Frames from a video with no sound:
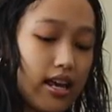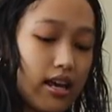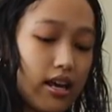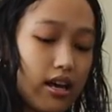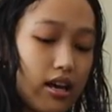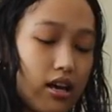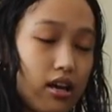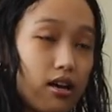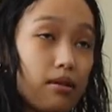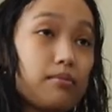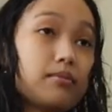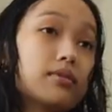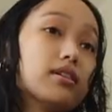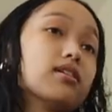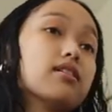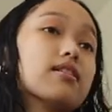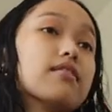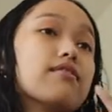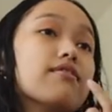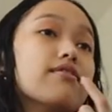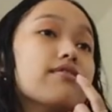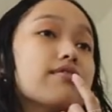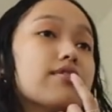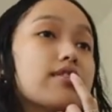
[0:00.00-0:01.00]
am
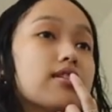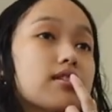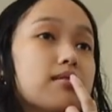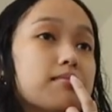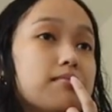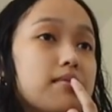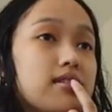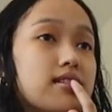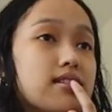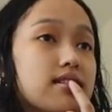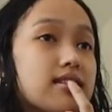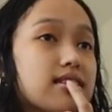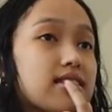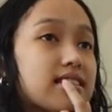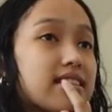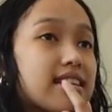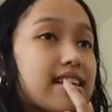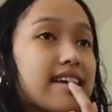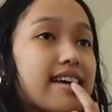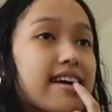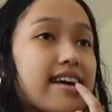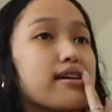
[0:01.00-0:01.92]
Vietnamese.